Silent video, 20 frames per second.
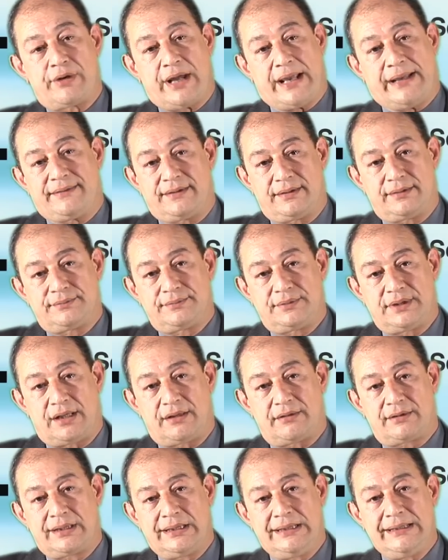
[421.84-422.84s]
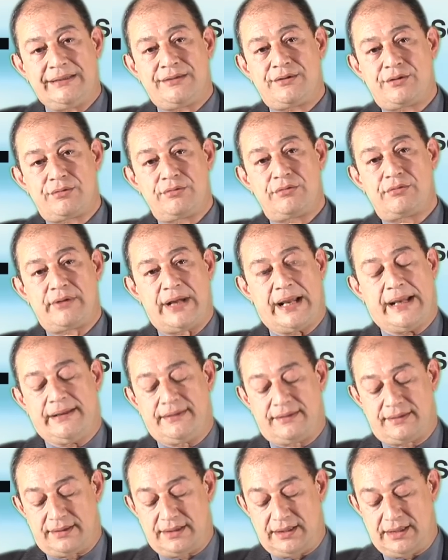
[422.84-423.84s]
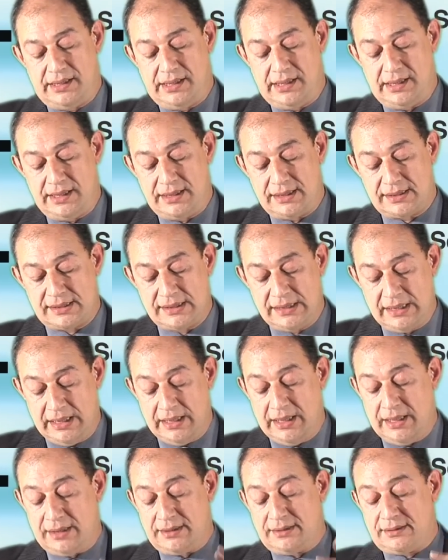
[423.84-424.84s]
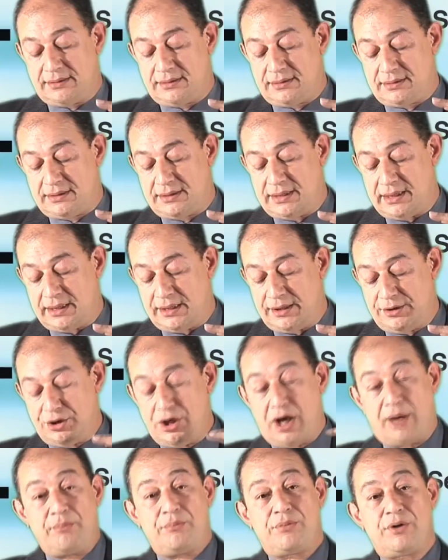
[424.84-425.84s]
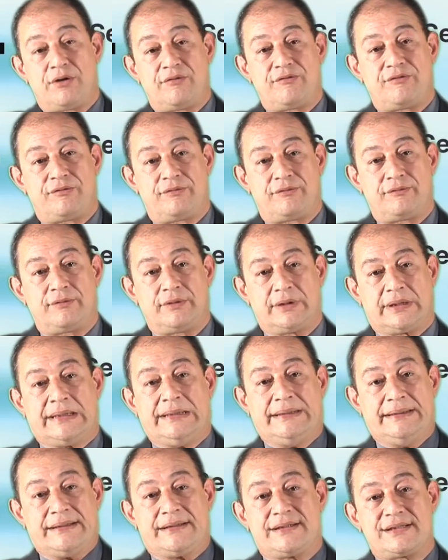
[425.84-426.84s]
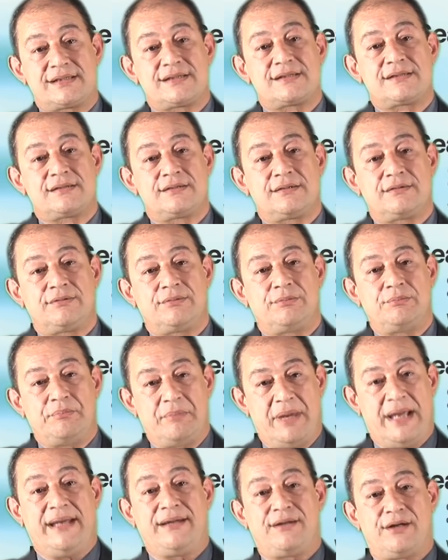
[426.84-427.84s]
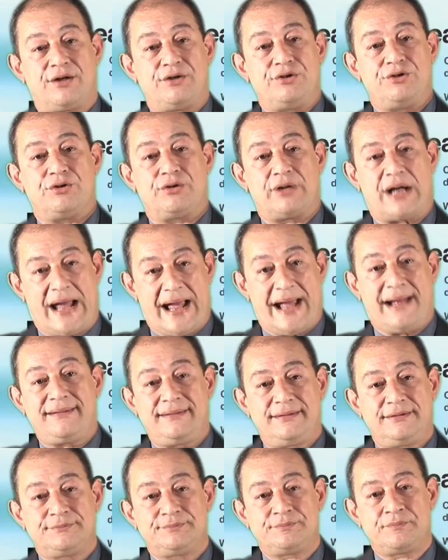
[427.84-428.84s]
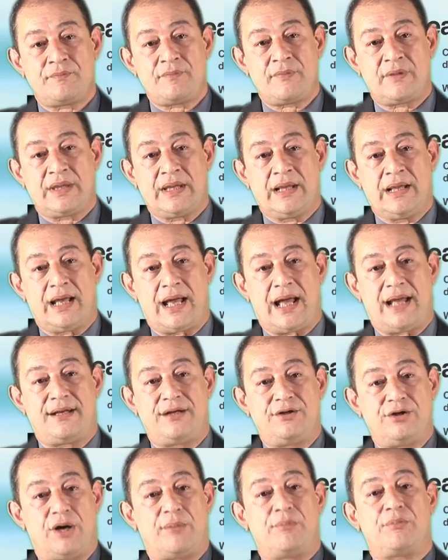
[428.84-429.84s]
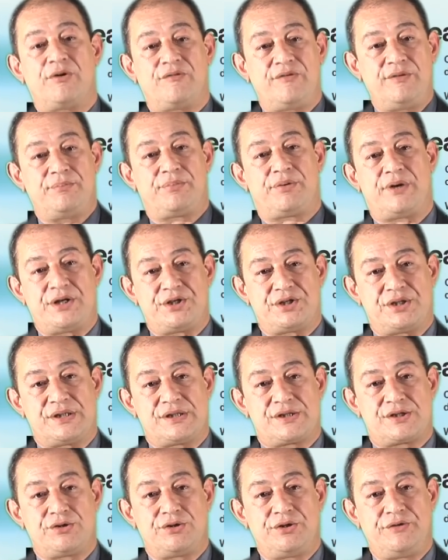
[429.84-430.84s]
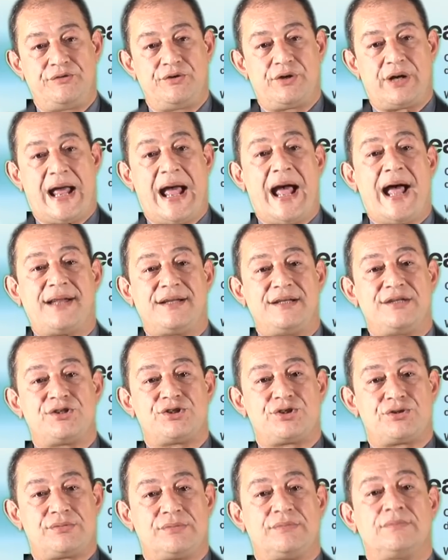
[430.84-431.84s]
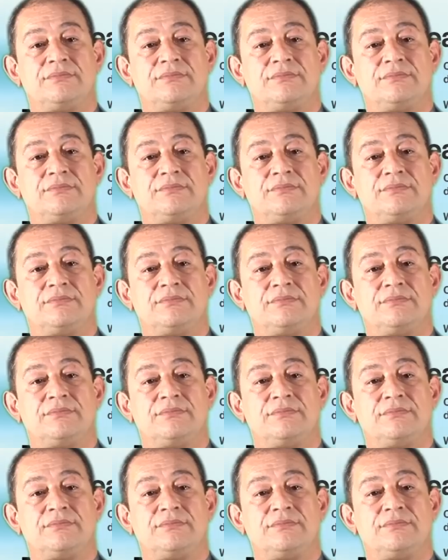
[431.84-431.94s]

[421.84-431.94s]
rate. Now, click-through rate is the number of clicks made on your ad and the number of impressions. So if your ad is